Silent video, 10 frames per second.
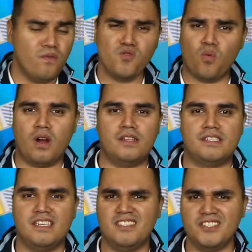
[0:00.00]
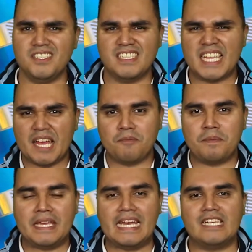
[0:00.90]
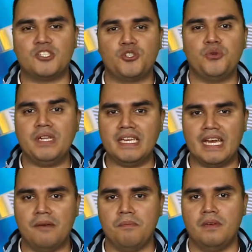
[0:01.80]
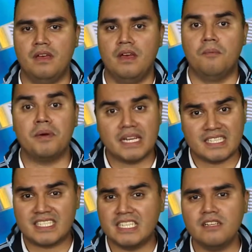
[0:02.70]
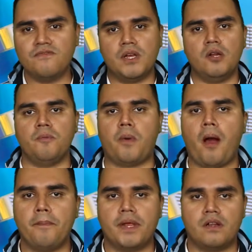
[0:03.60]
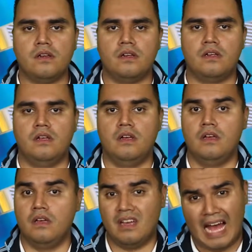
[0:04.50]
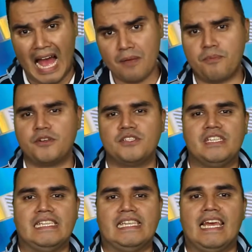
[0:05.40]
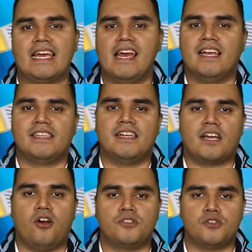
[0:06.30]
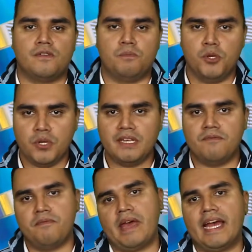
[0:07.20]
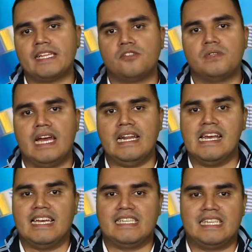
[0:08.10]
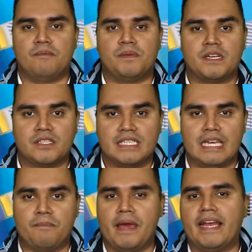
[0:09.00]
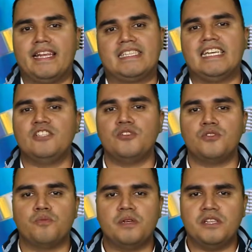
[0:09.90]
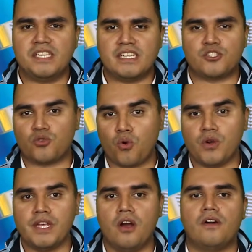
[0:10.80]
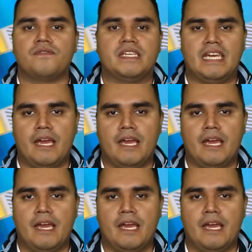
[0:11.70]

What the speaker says: Overwatch. It's just an FPS shooting game, but it's still very popular. I personally think that a contributing fact to that is that because they paid attention to building a story of the